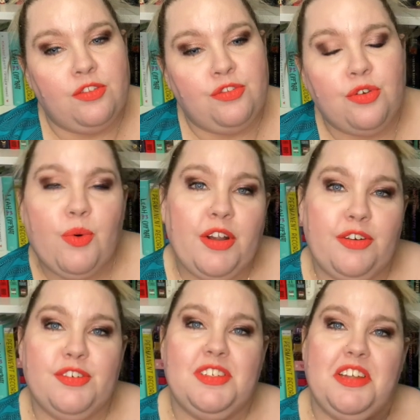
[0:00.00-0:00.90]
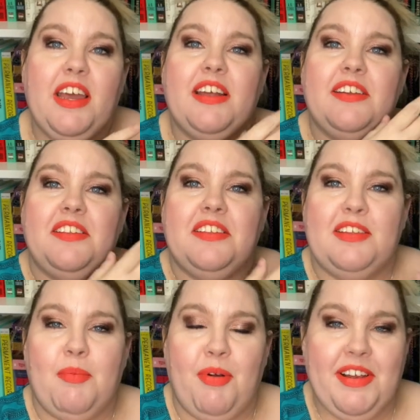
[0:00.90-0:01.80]
do understand the
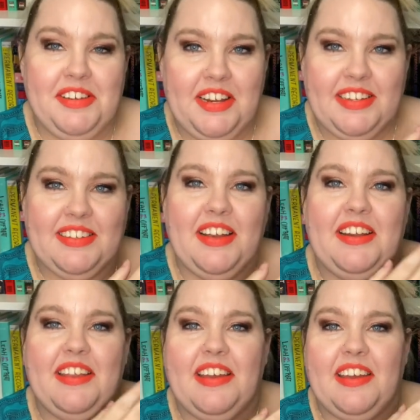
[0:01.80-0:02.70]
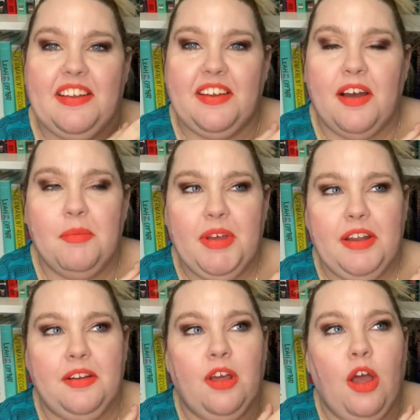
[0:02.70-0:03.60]
separation anxiety that can come
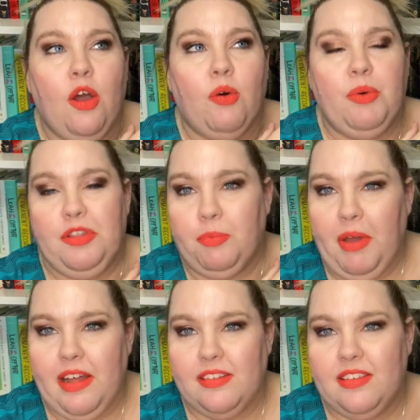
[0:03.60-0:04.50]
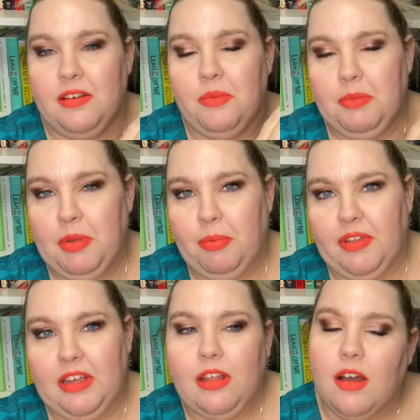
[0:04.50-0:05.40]
in with your pets and with people
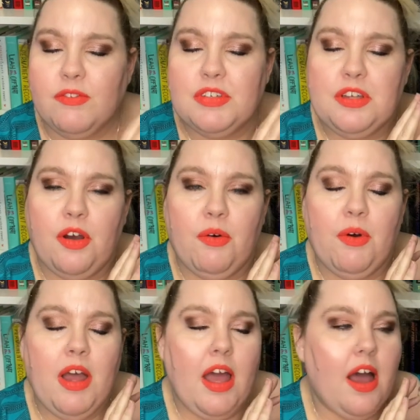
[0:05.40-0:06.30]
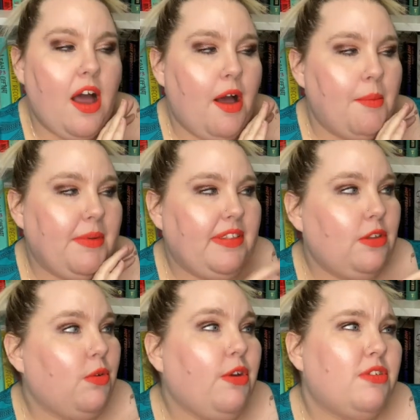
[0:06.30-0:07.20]
that you love. So um,
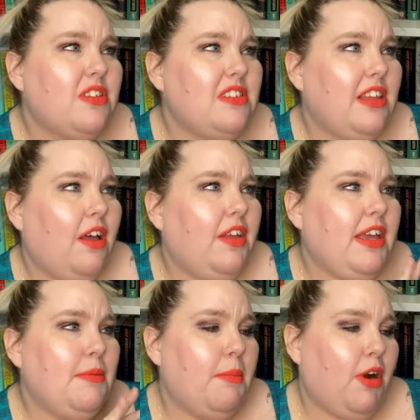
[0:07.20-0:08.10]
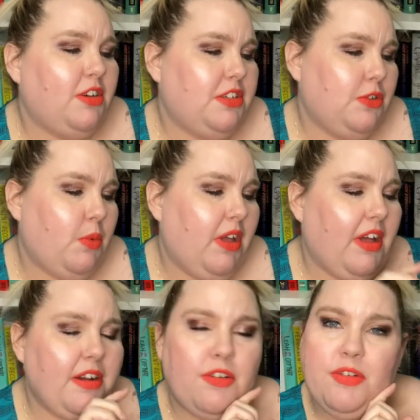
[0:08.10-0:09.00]
this one goes on sale in March as well.
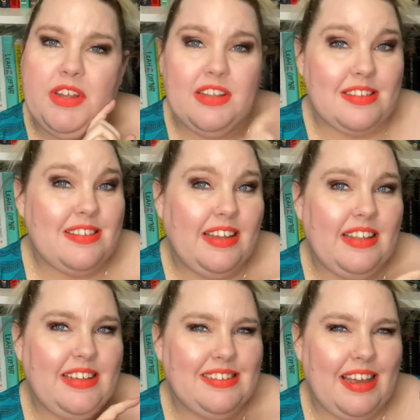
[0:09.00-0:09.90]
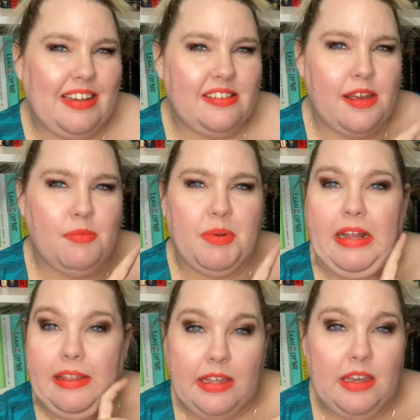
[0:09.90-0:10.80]
I don't know, it doesn't say the exact date, but I
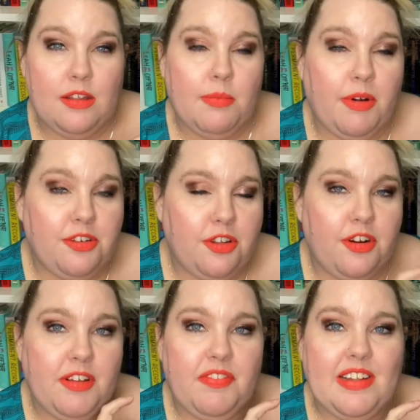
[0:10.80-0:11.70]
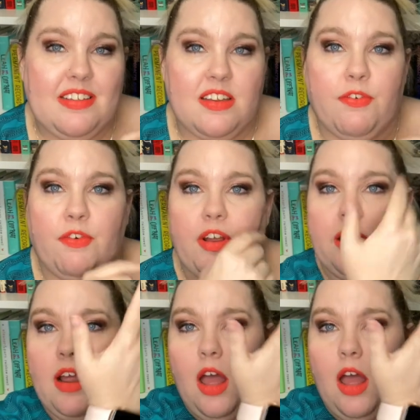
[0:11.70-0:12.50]
think it's March 3rd. If that's different,